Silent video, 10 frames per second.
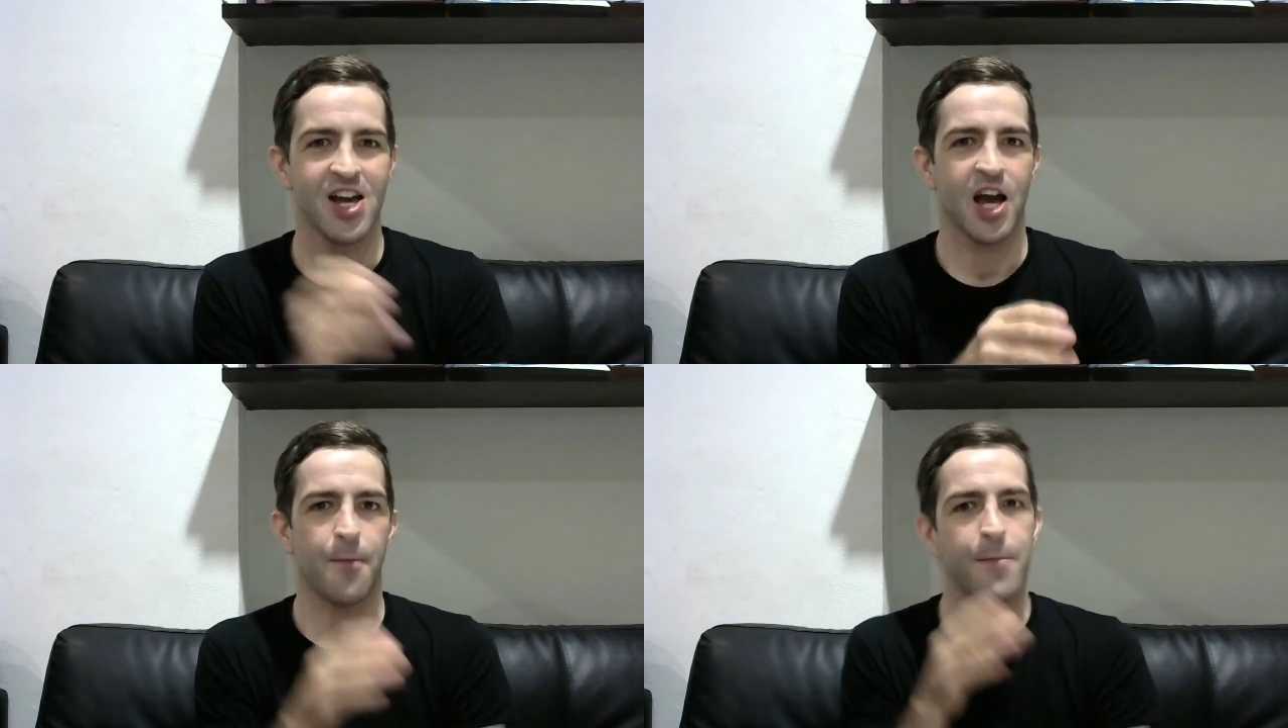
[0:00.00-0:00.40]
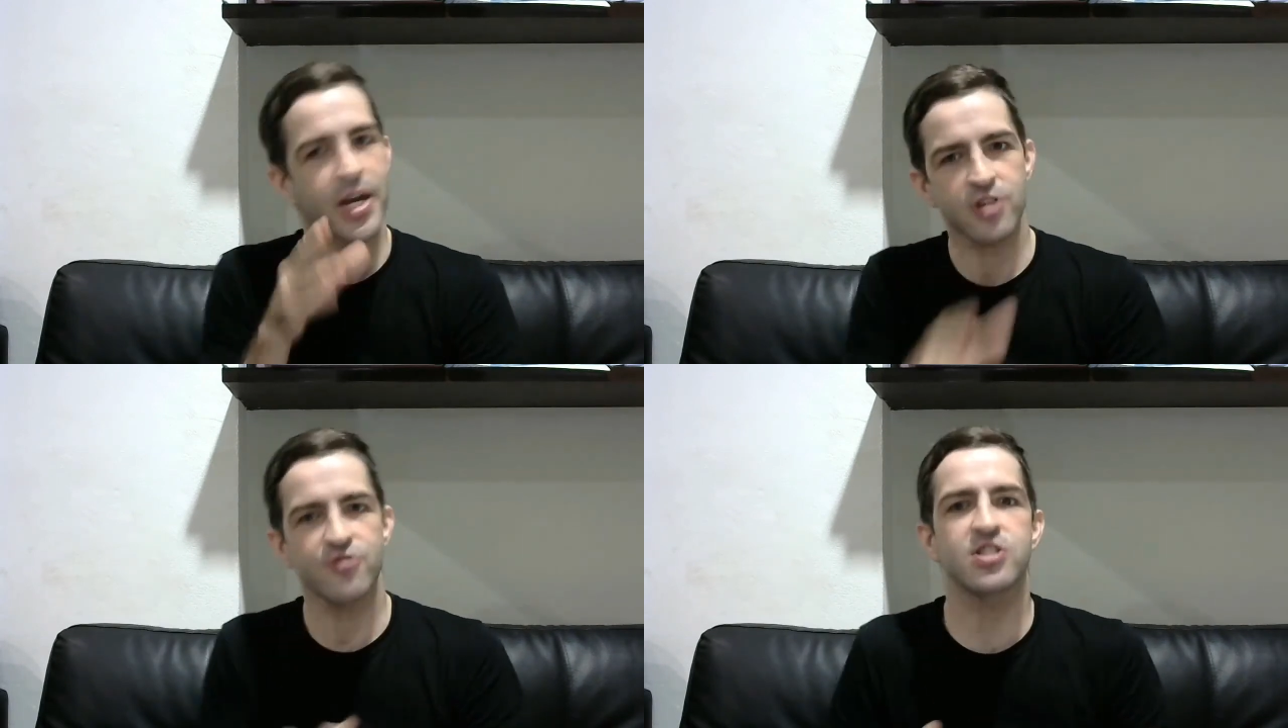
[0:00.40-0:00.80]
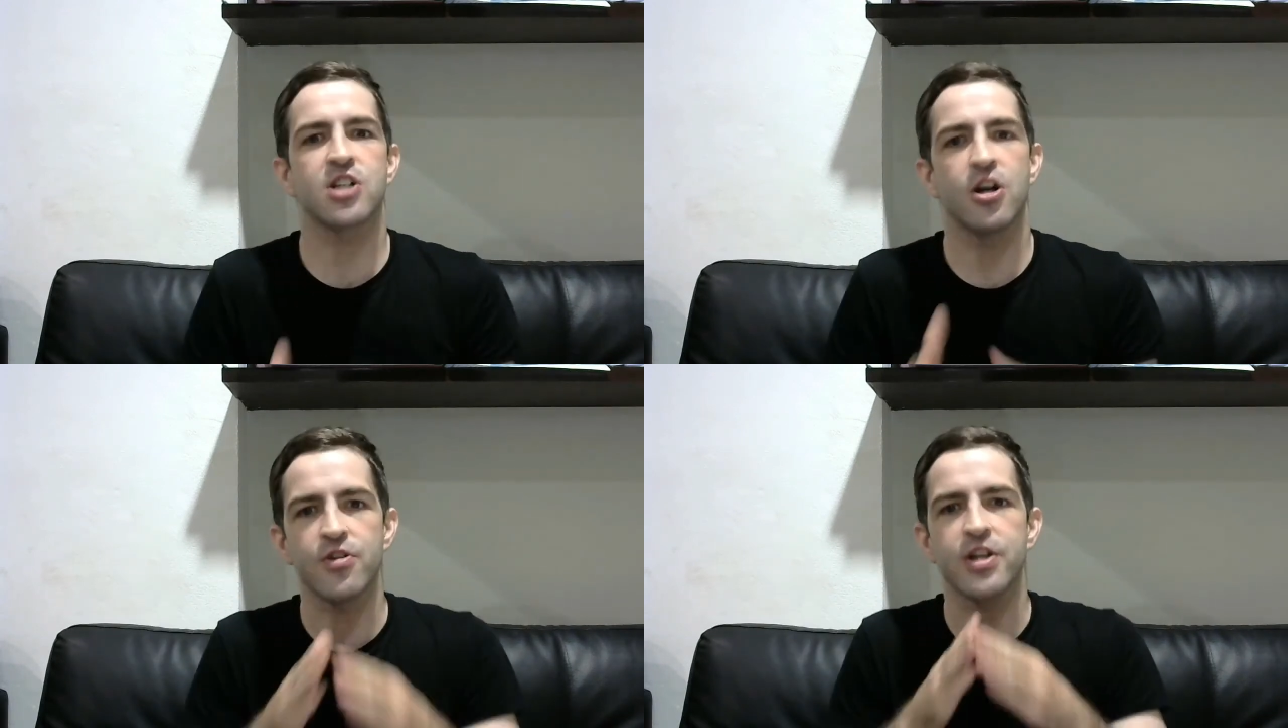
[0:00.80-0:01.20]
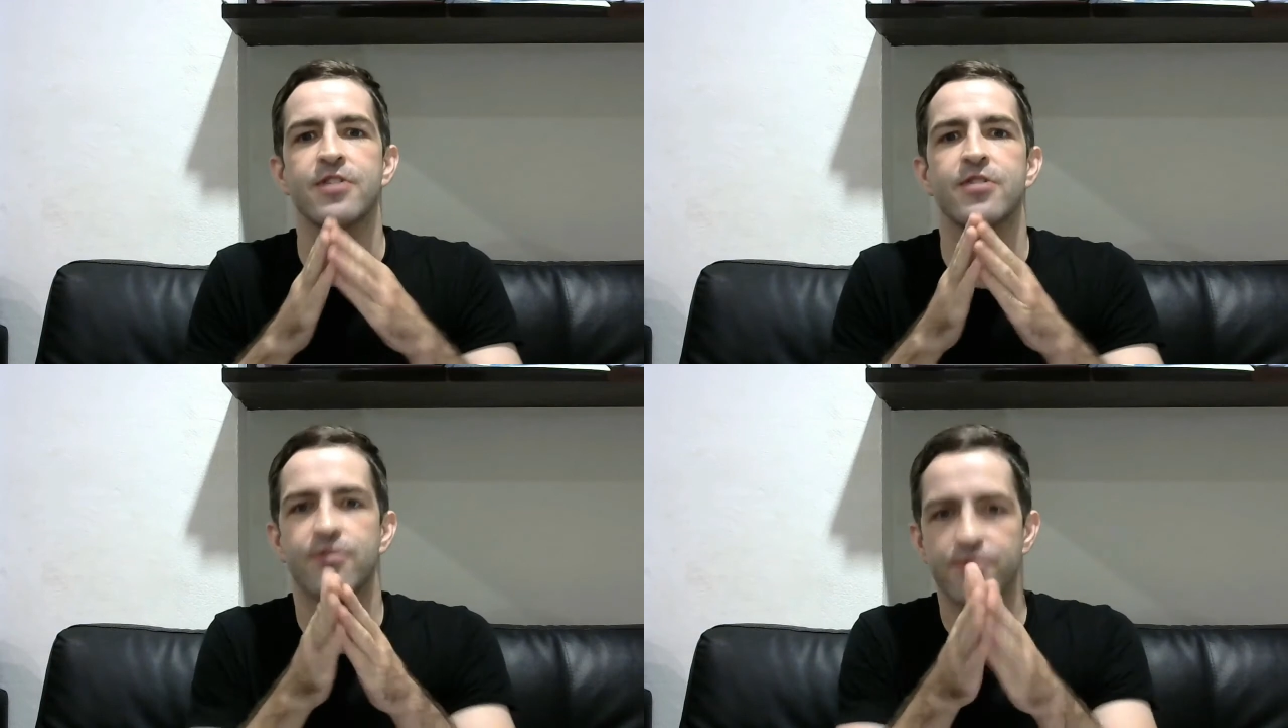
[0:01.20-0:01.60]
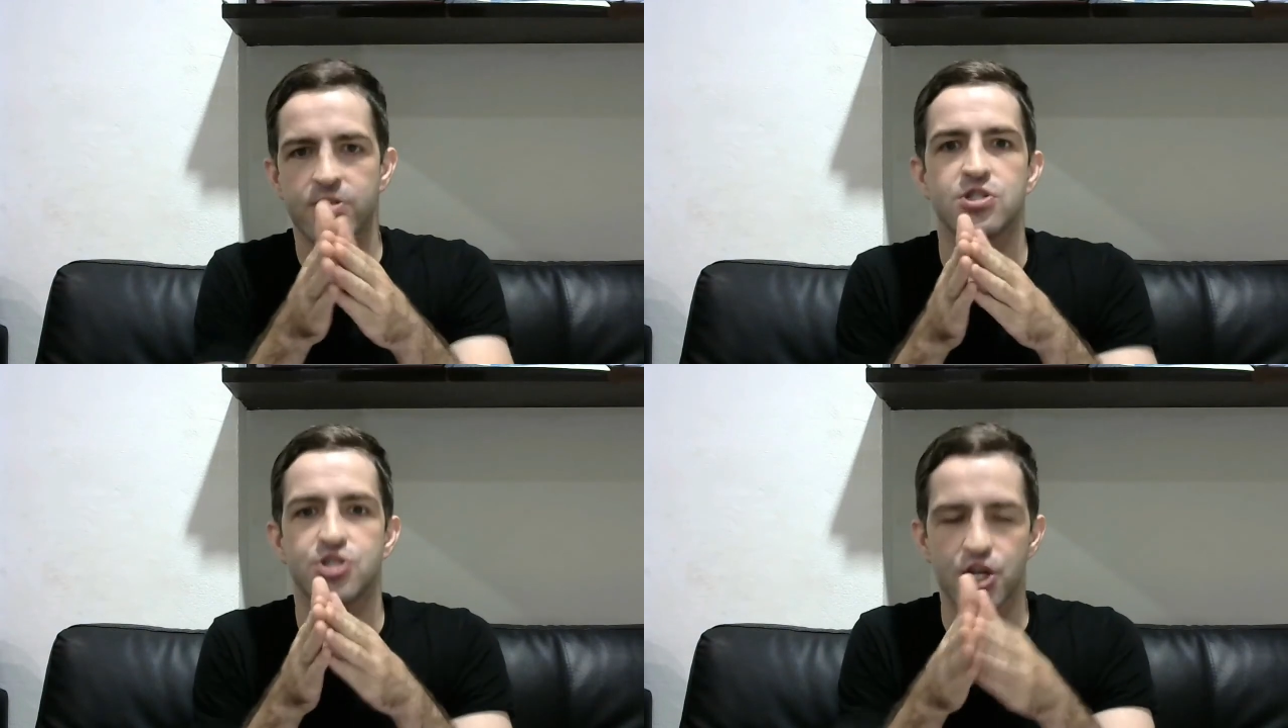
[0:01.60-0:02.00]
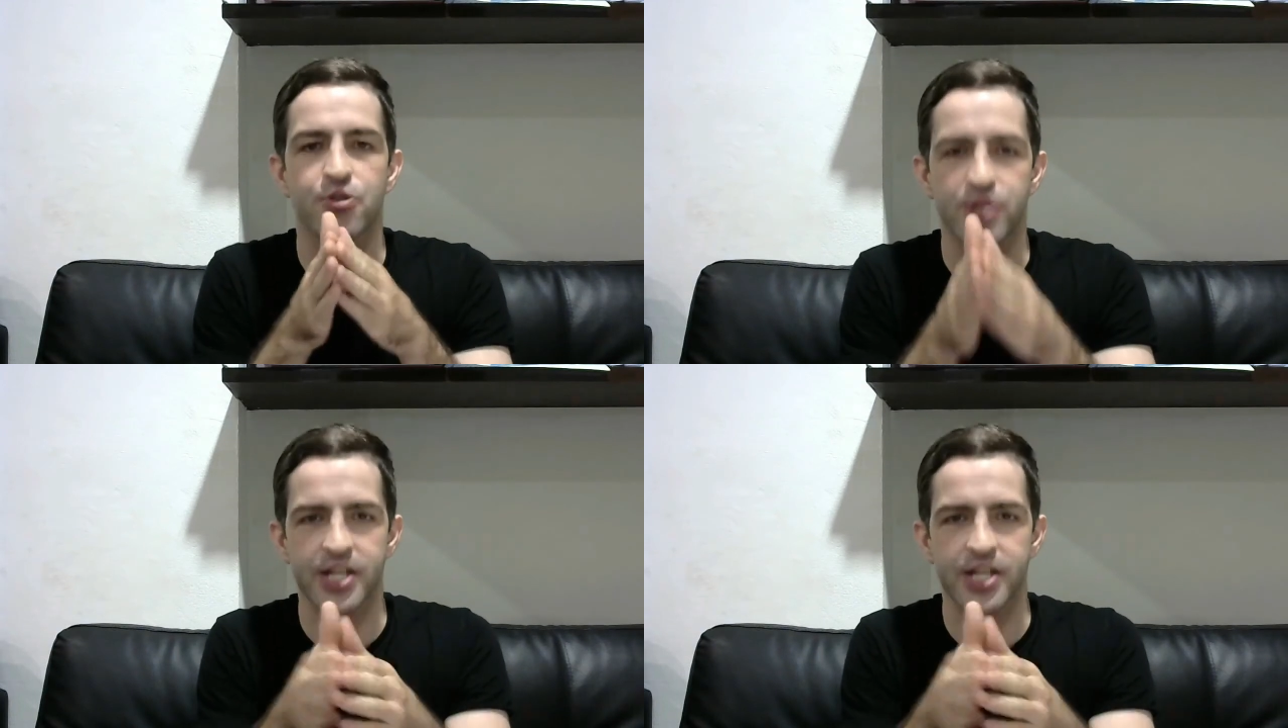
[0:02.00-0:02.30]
and Emeka is currently zoned